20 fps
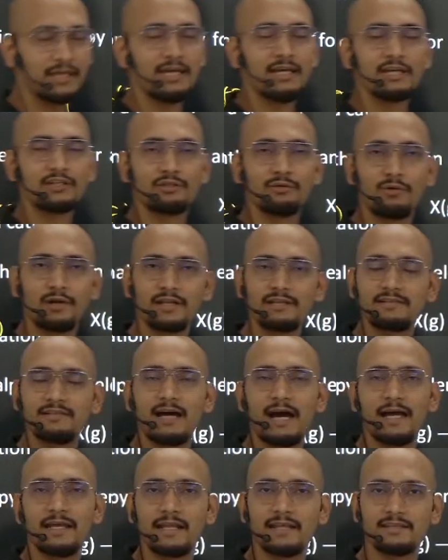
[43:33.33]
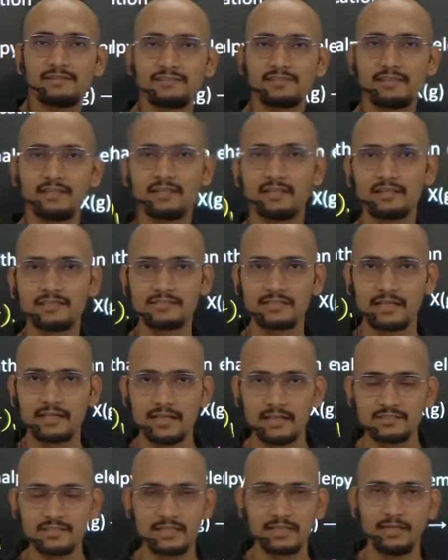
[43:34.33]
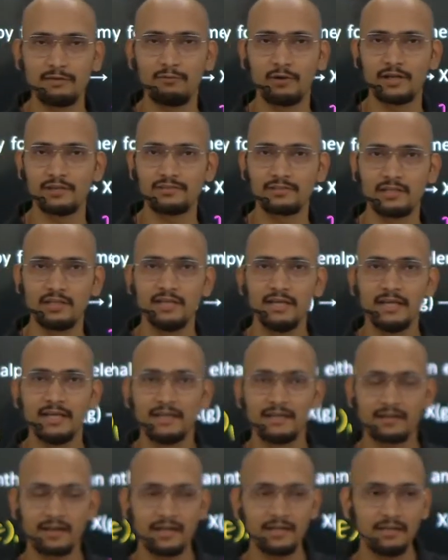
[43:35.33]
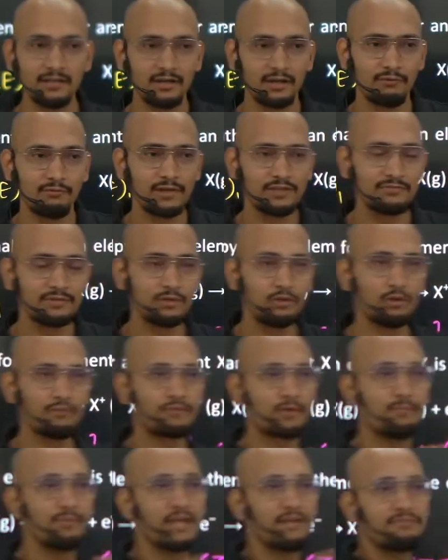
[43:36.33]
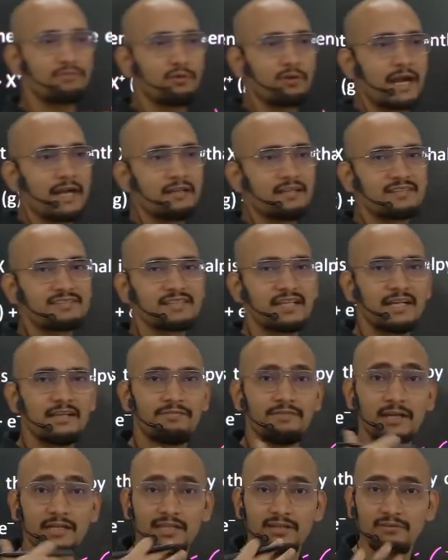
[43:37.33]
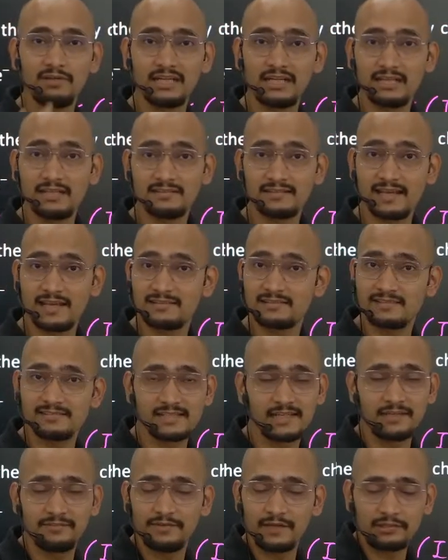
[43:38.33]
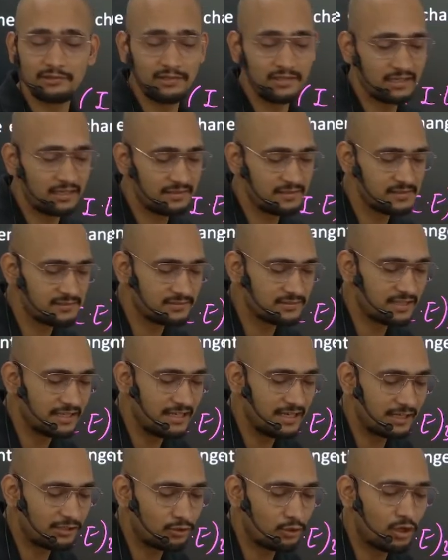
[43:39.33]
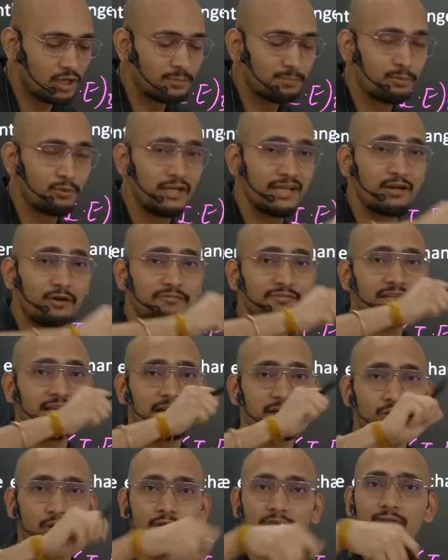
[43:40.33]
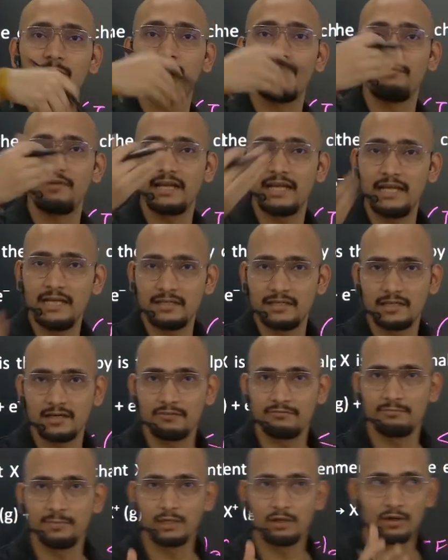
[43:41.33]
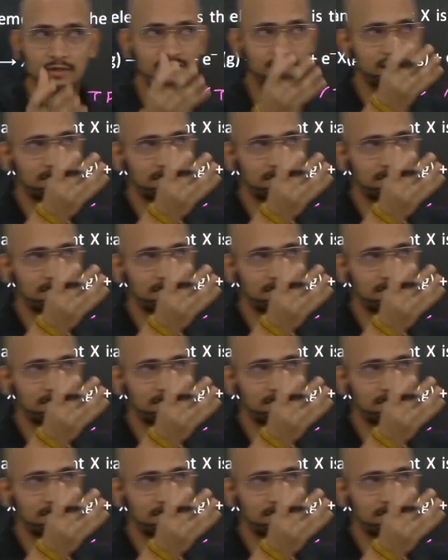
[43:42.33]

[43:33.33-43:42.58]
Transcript: So what is the ionization energy? What is the trend? Once we go from left to right, the Z effective increases. As the Z effective increases, the electron pulling of the electron will be very tough, because their